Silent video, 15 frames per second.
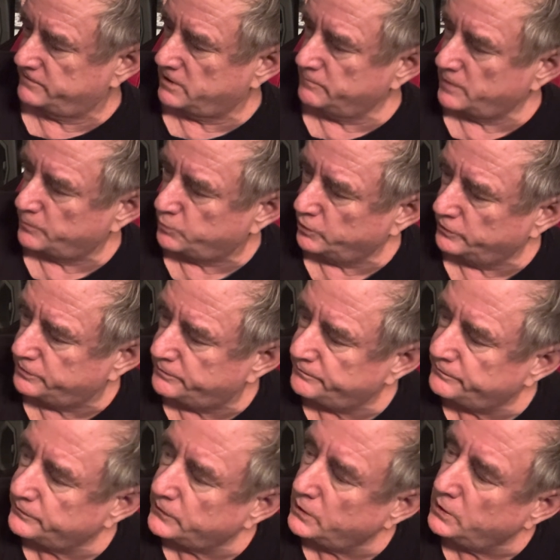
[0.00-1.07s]
come up with.
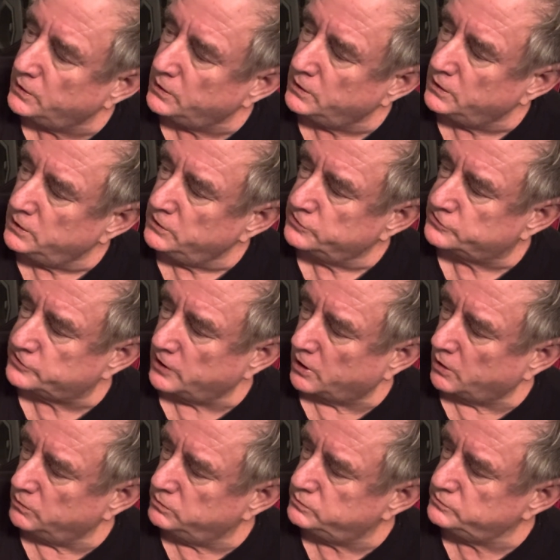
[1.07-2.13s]

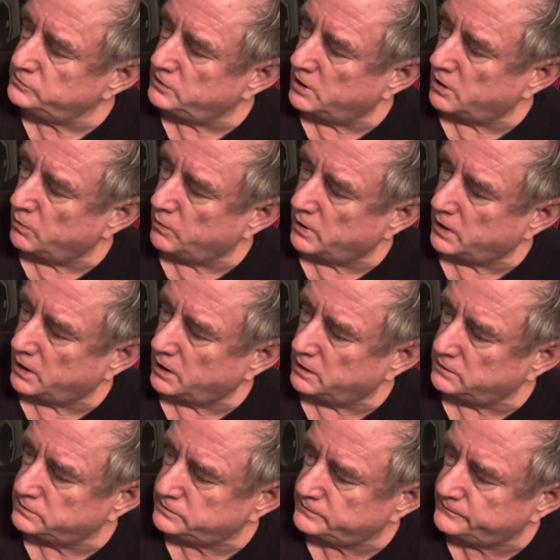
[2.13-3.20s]
So,
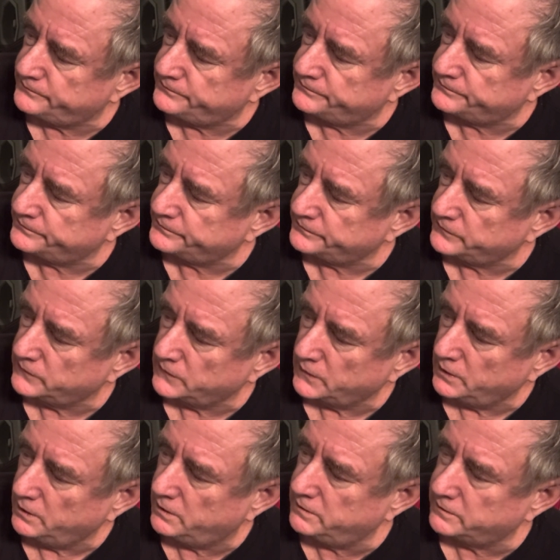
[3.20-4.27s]
no,
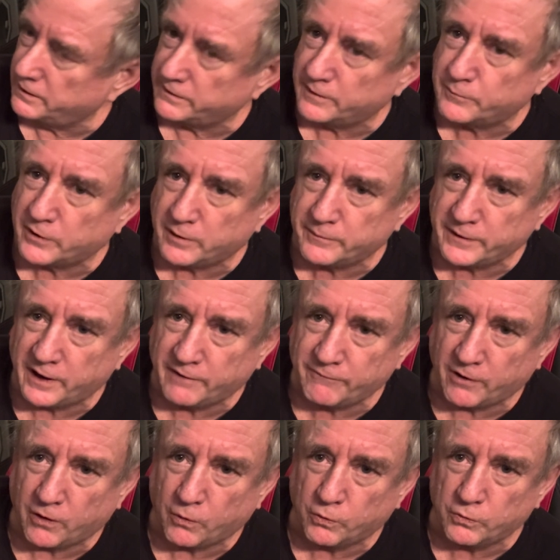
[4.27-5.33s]
they probably have a
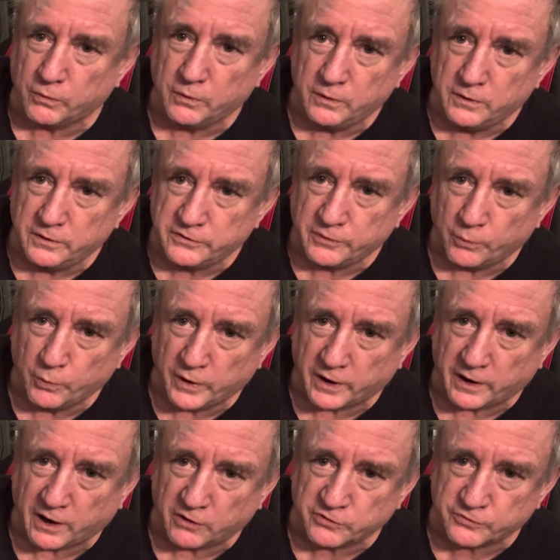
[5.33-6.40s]
whole
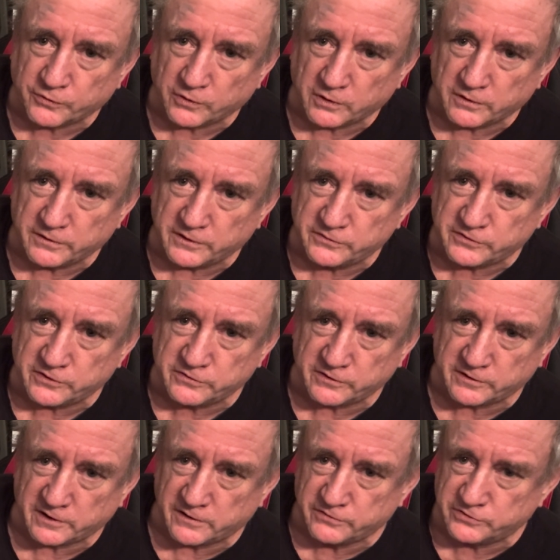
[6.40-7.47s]
warehouse full of these things
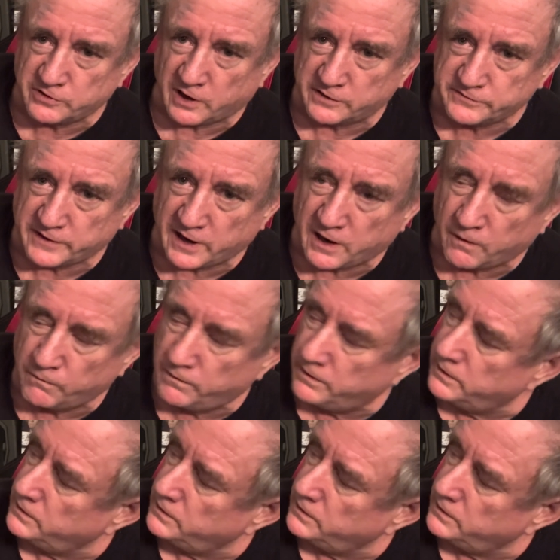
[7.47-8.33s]
that they've shot down.